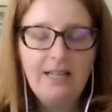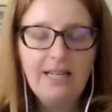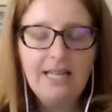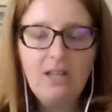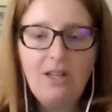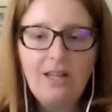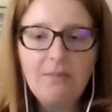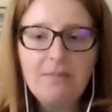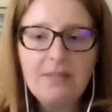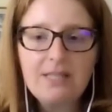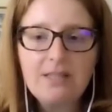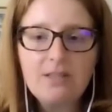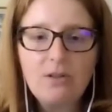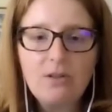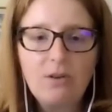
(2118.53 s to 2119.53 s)
And a lot of
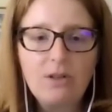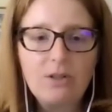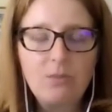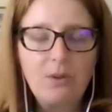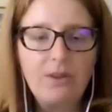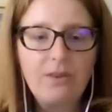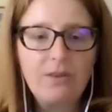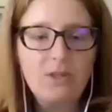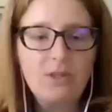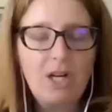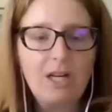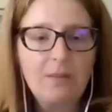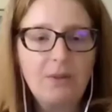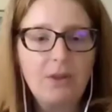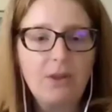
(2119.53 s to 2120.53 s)
business owners will, will
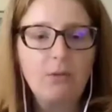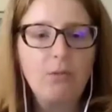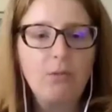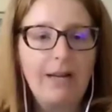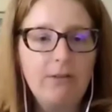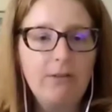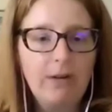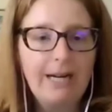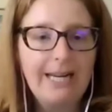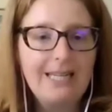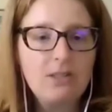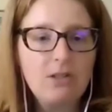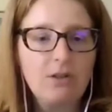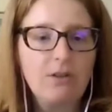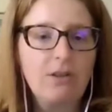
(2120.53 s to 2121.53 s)
talk about their run
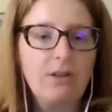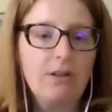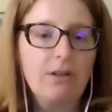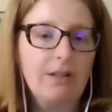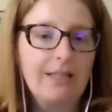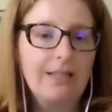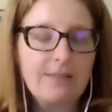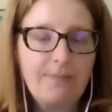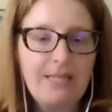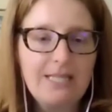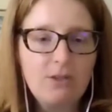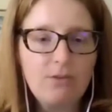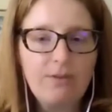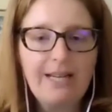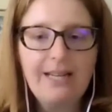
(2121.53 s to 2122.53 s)
rate or their
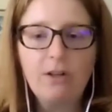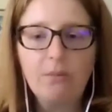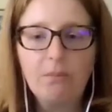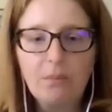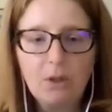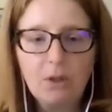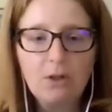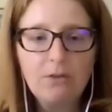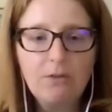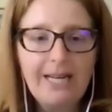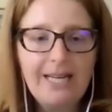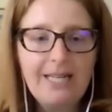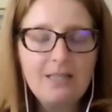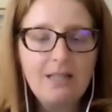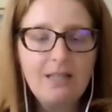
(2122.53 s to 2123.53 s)
expense rate or burn
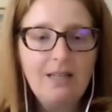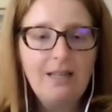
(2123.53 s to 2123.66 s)
rate.